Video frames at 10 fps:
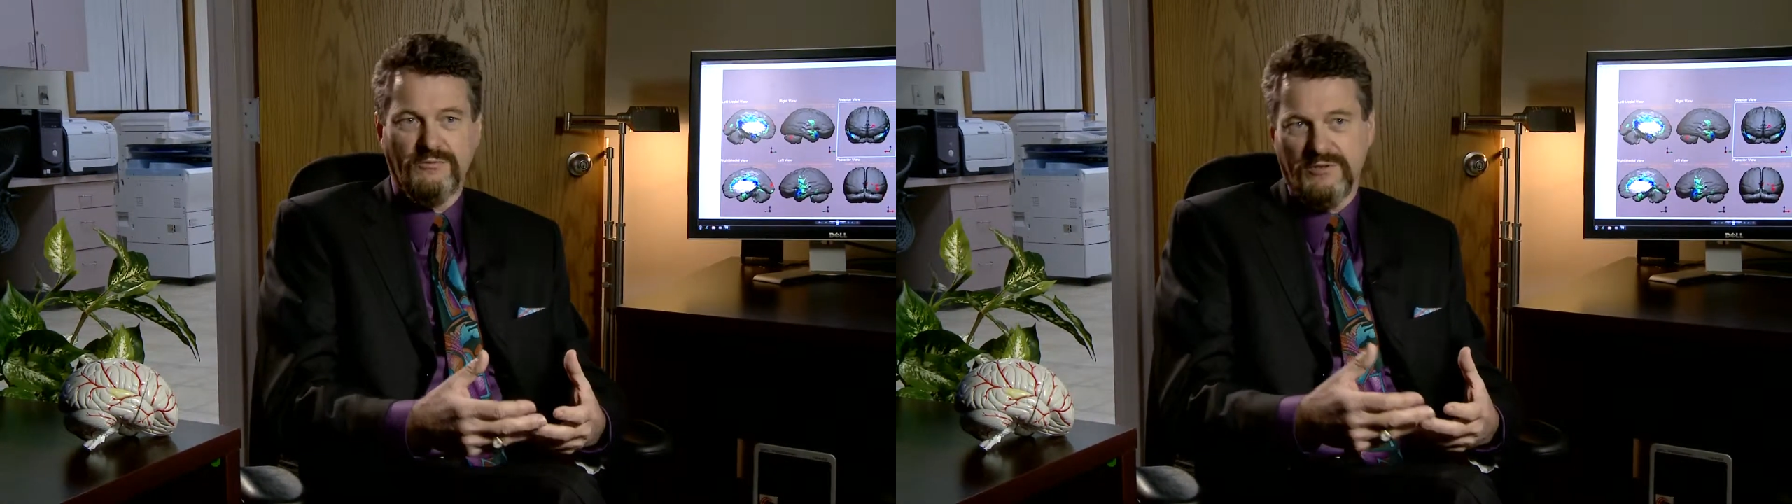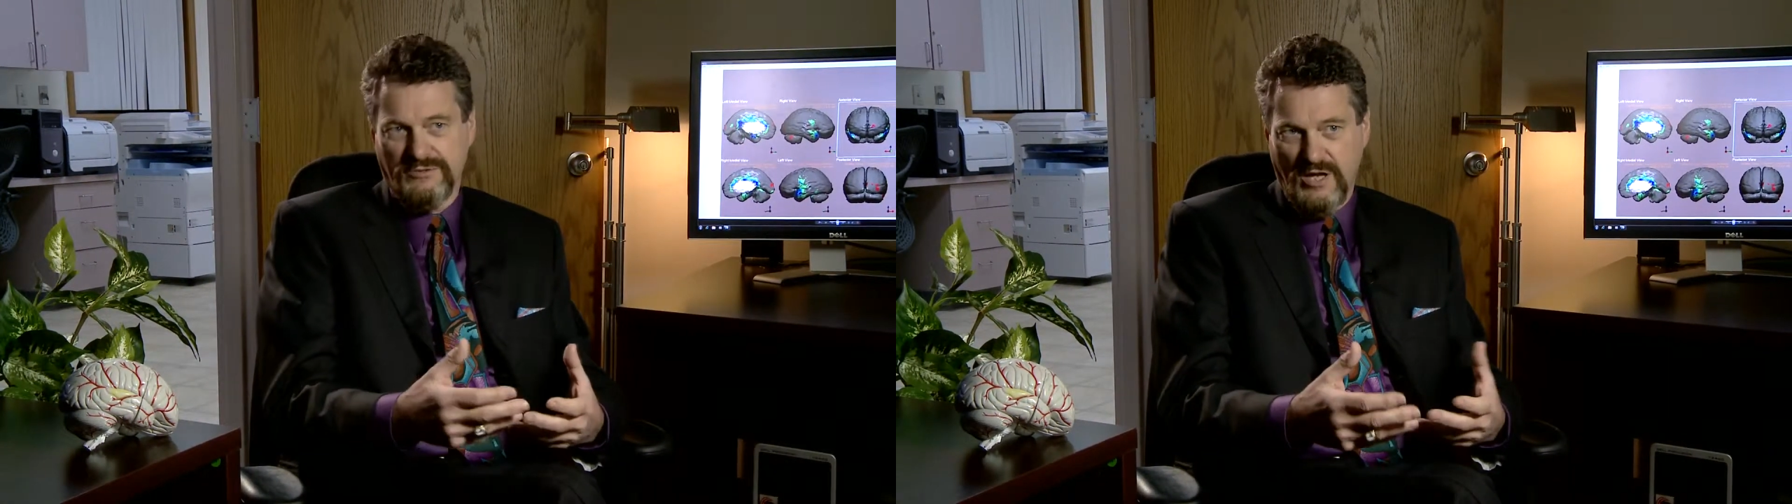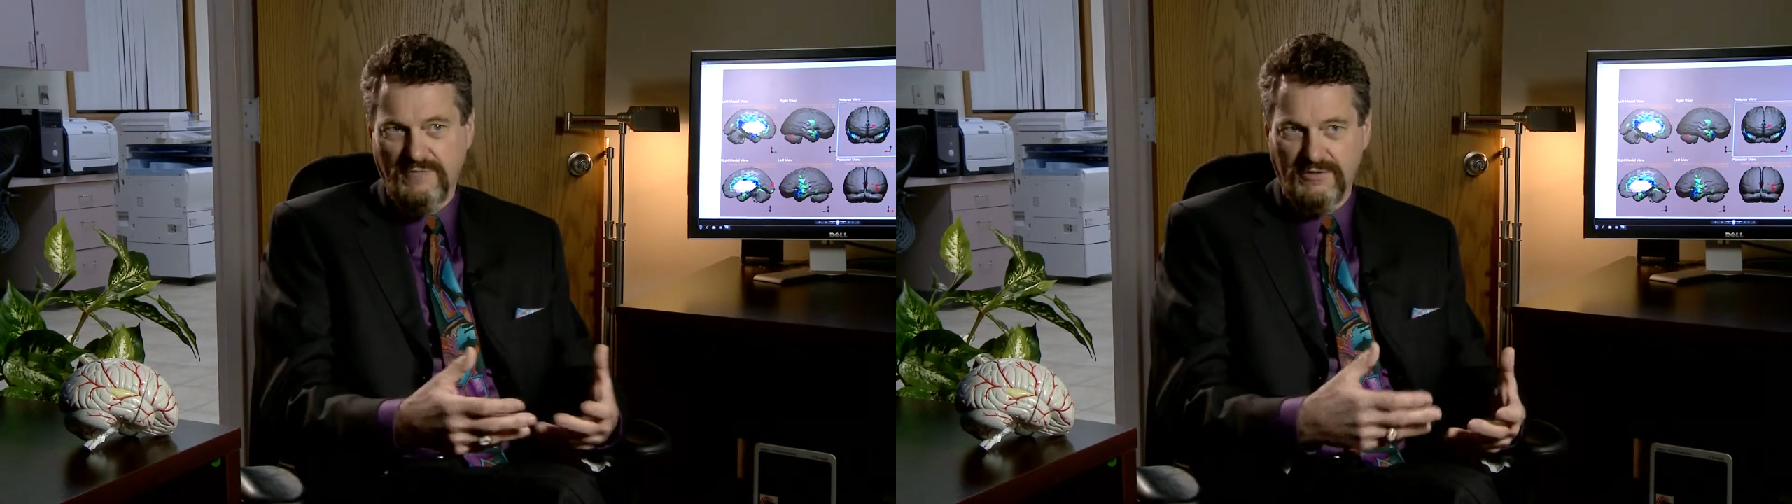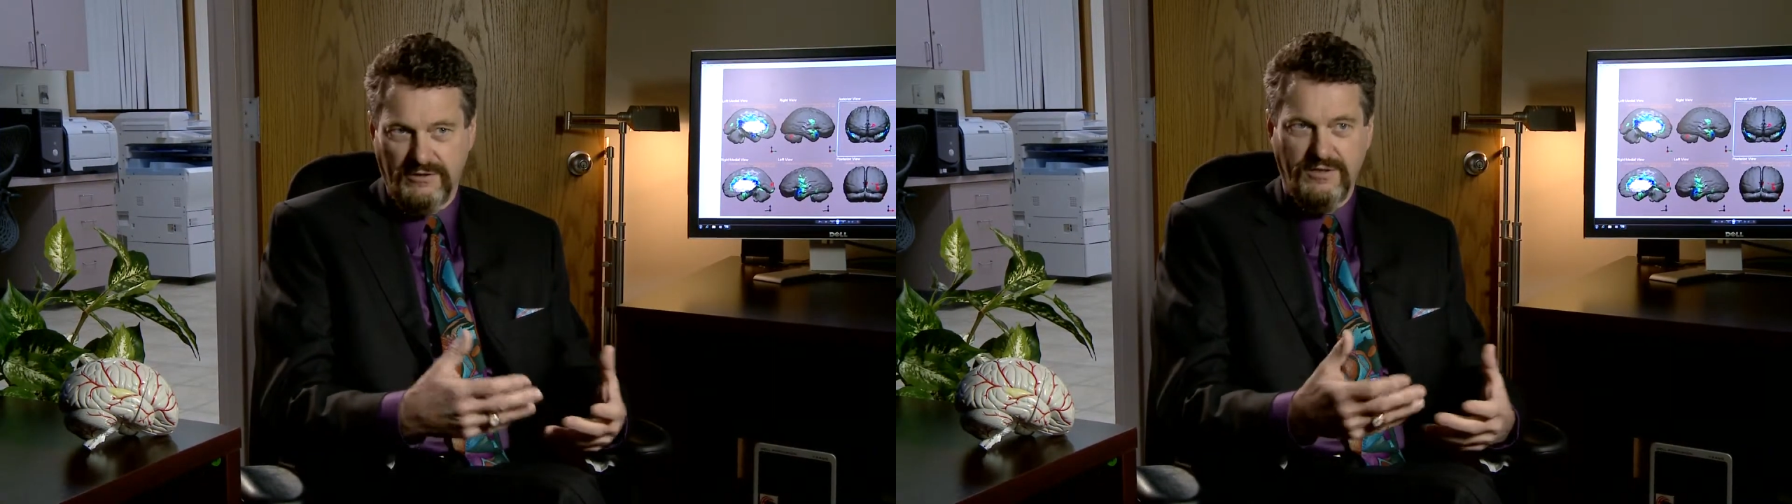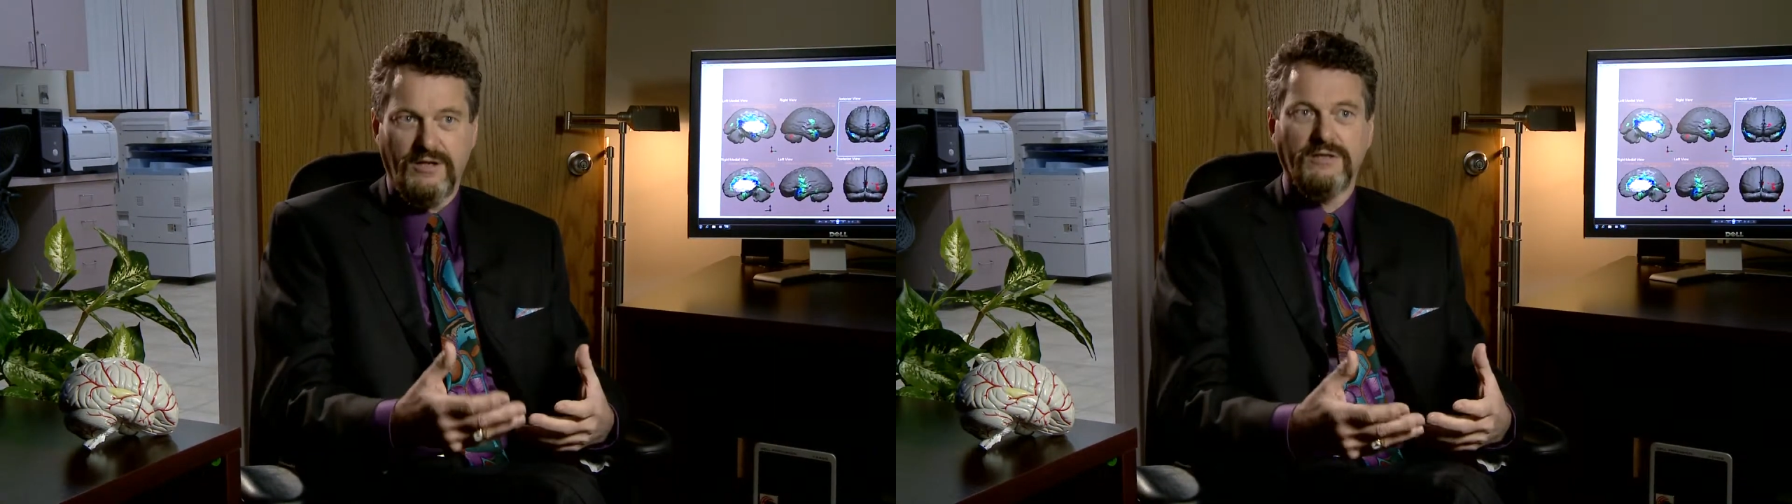what is often
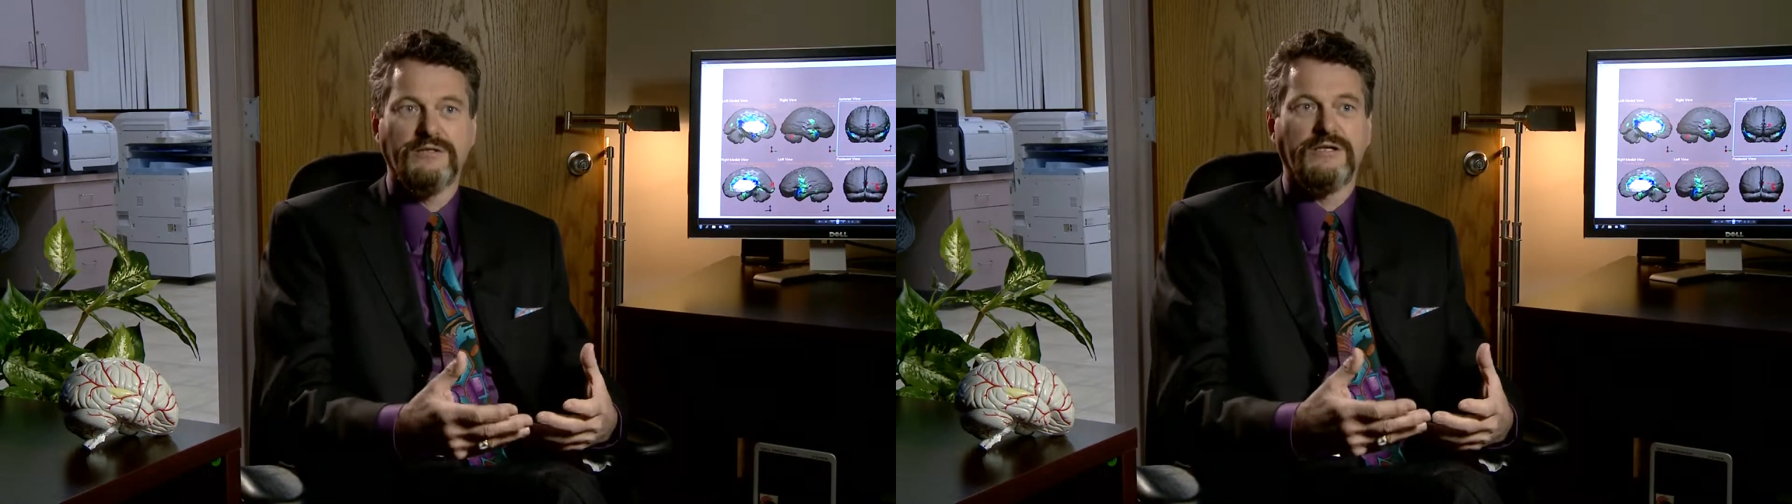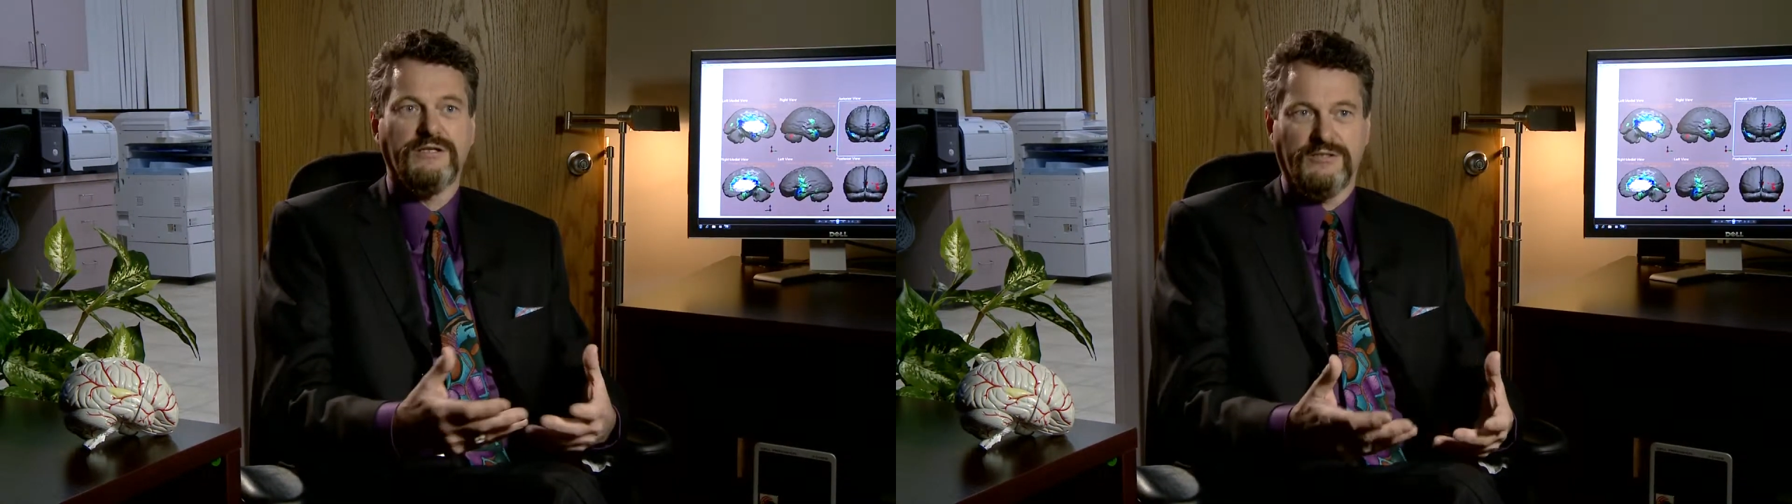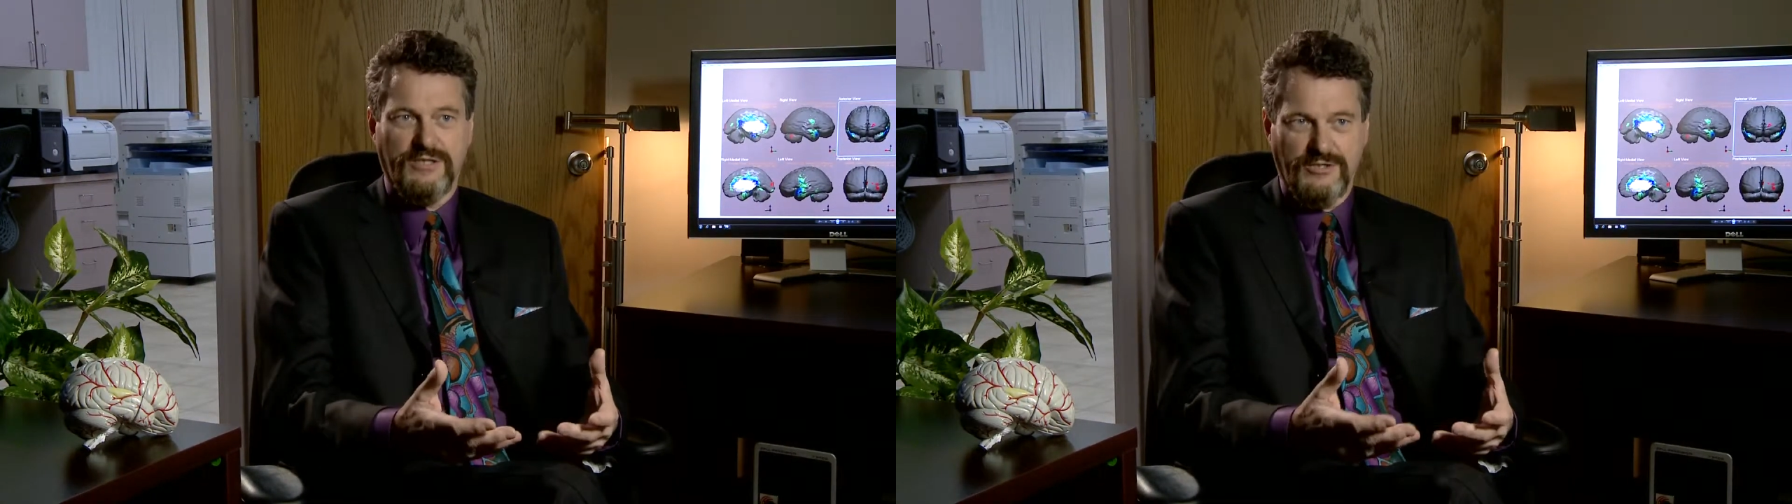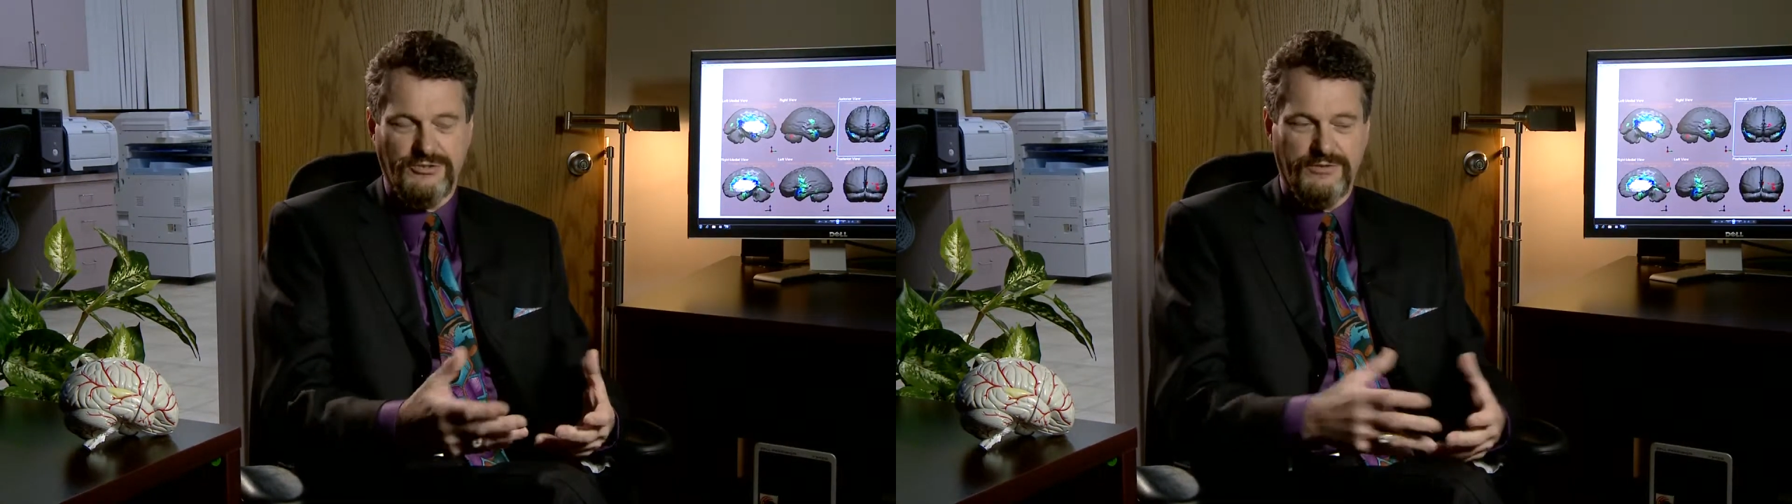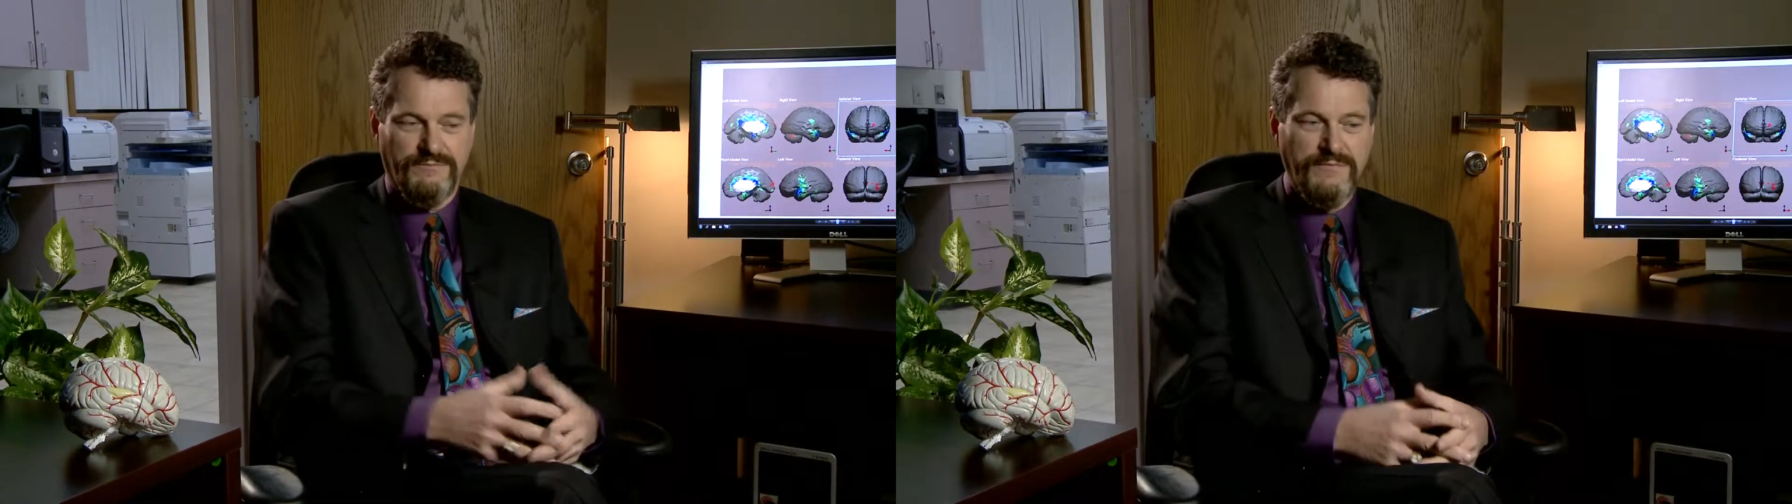called a
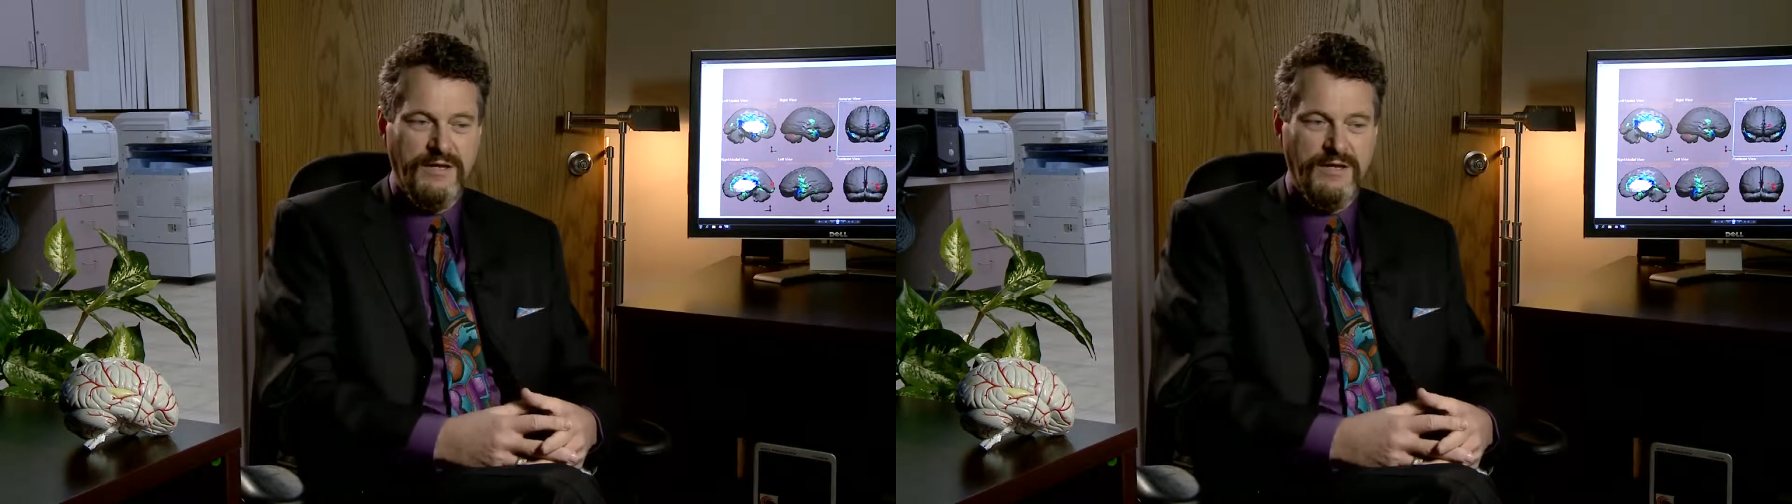concussion,